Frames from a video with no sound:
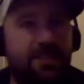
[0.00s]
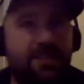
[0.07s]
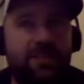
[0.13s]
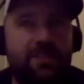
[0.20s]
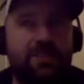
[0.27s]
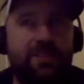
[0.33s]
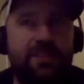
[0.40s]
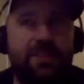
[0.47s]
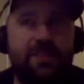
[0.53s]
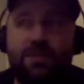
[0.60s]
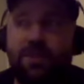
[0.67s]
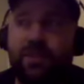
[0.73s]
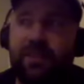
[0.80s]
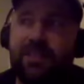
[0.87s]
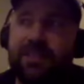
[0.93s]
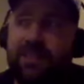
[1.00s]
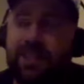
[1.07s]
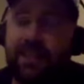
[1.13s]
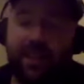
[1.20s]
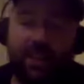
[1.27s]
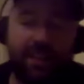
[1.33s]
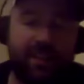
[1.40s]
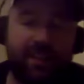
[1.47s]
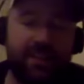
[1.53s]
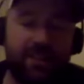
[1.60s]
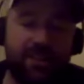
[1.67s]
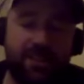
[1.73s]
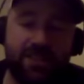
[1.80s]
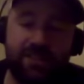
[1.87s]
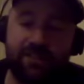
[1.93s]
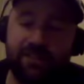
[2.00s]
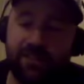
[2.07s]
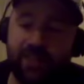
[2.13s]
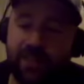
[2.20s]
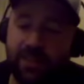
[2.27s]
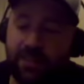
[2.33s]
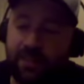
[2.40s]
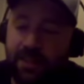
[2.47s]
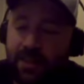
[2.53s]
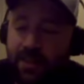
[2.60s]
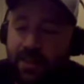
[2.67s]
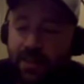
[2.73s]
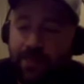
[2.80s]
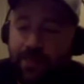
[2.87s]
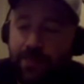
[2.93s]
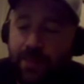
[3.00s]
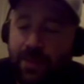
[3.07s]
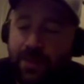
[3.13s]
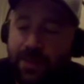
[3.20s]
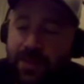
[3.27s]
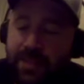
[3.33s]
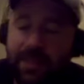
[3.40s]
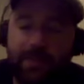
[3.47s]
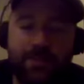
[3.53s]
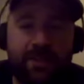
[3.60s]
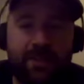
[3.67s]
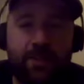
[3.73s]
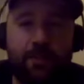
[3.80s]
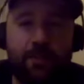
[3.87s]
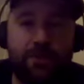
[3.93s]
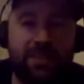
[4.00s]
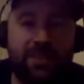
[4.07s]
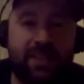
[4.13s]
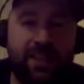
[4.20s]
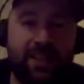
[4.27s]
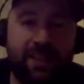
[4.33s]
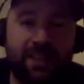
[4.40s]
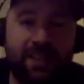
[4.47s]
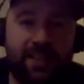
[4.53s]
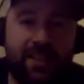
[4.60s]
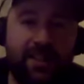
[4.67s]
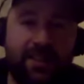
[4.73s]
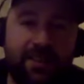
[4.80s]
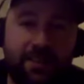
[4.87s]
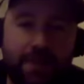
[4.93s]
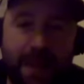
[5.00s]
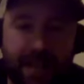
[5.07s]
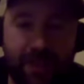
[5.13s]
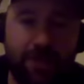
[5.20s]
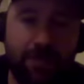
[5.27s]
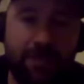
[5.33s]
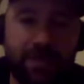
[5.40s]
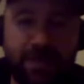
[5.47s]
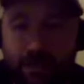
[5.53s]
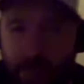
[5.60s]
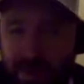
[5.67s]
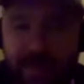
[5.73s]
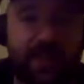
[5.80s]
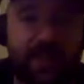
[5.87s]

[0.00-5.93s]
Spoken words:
on, so they do all these like calculations of like the teams that are most likely, the matchup that's most